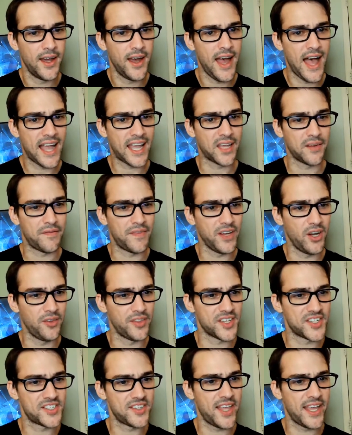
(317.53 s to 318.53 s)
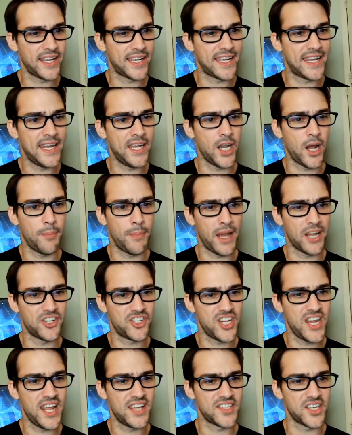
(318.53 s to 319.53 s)
I could feel the slight heat on my
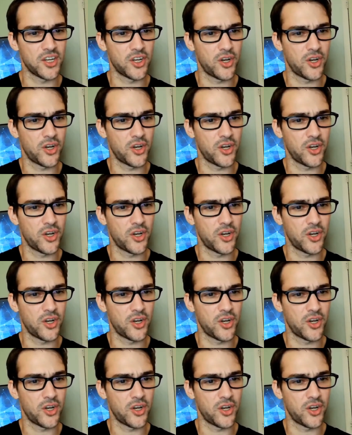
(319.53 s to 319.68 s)
cheeks and